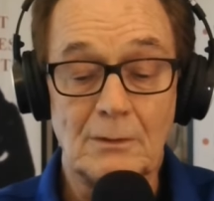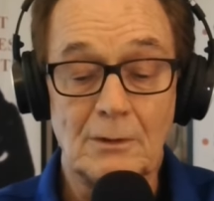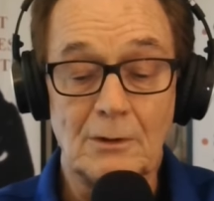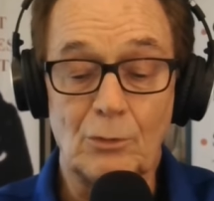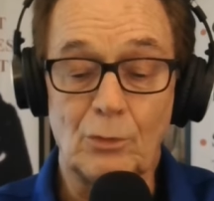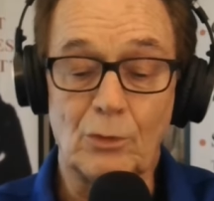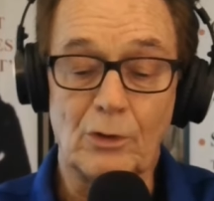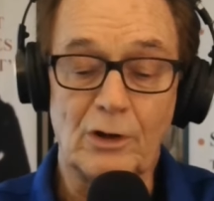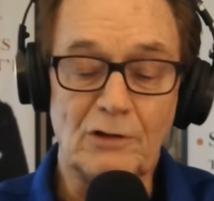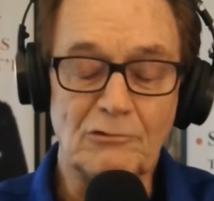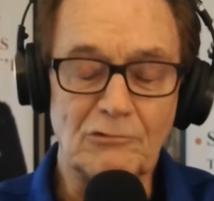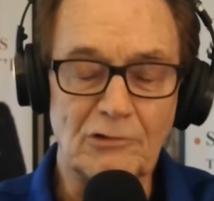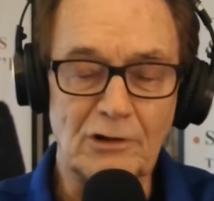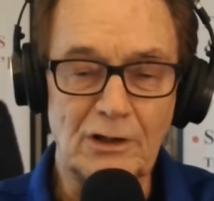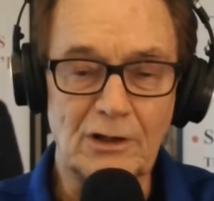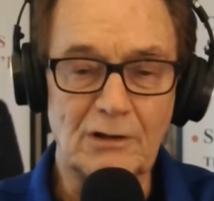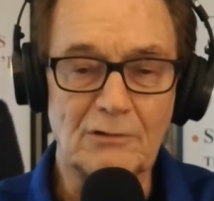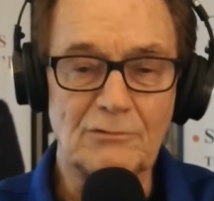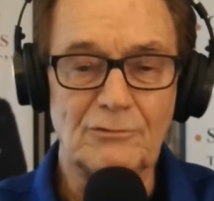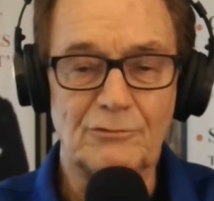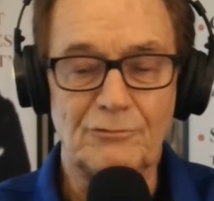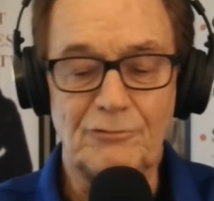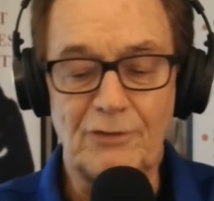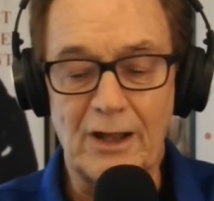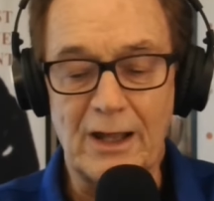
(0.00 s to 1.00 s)
where he
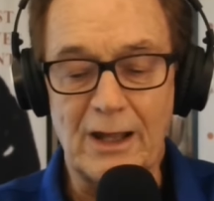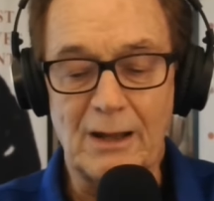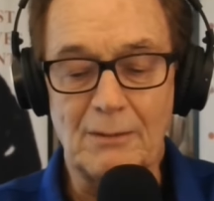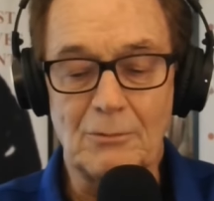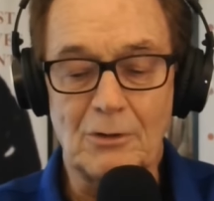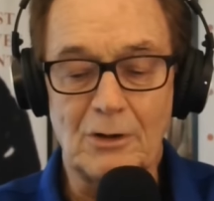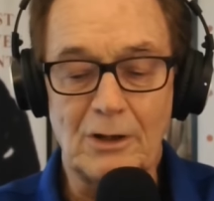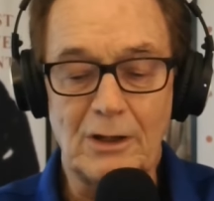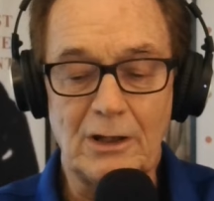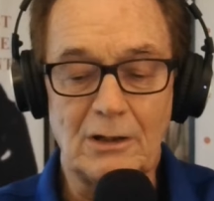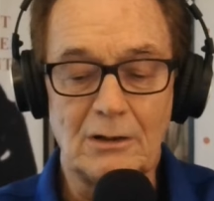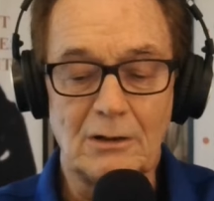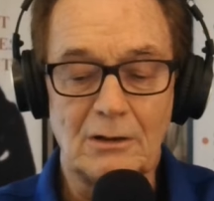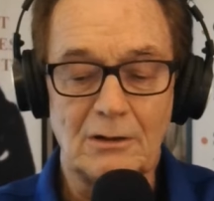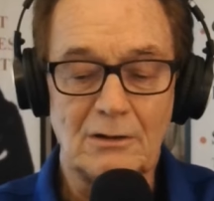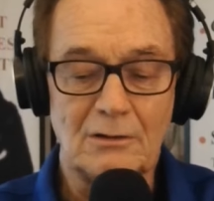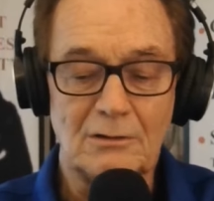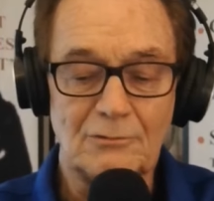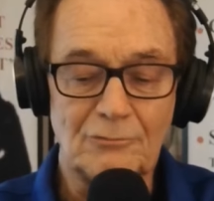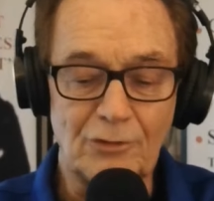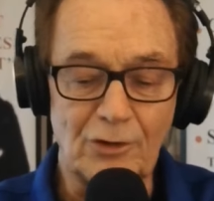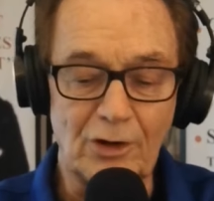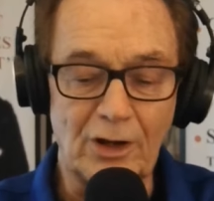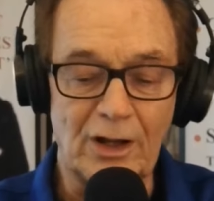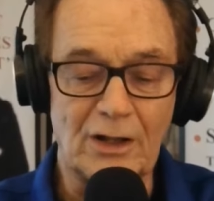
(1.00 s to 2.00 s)
lived, family,
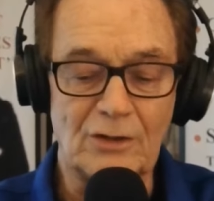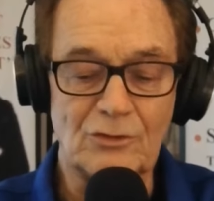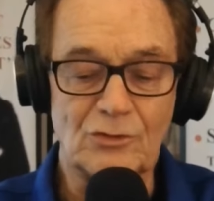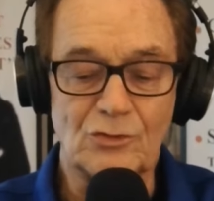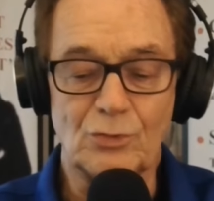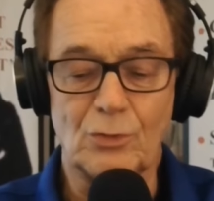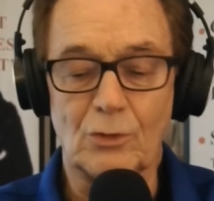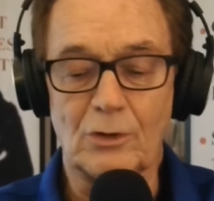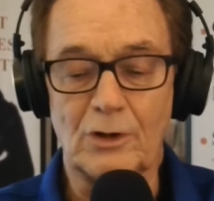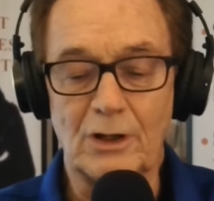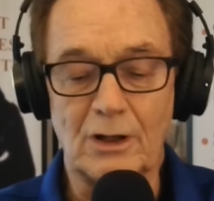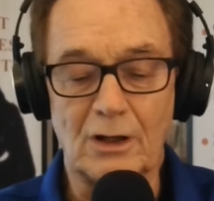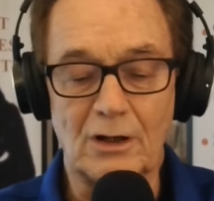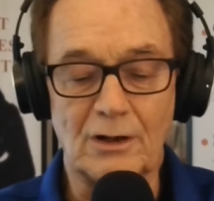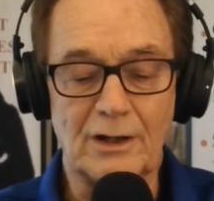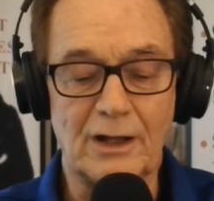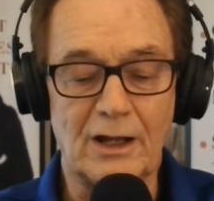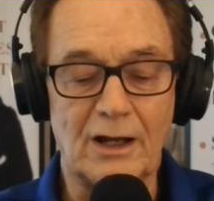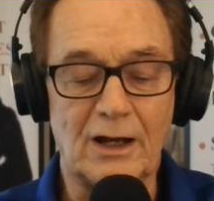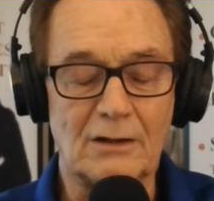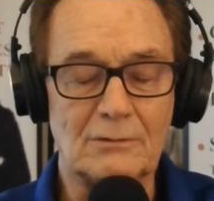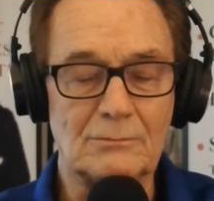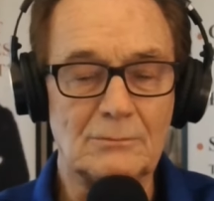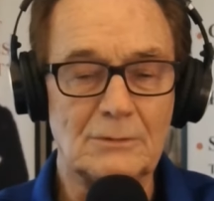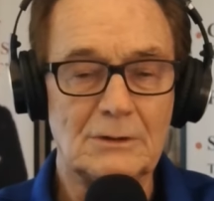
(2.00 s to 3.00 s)
friends, where he hung
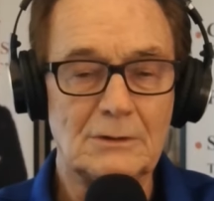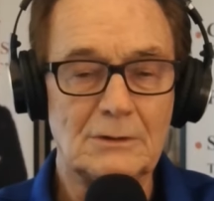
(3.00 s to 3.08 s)
out,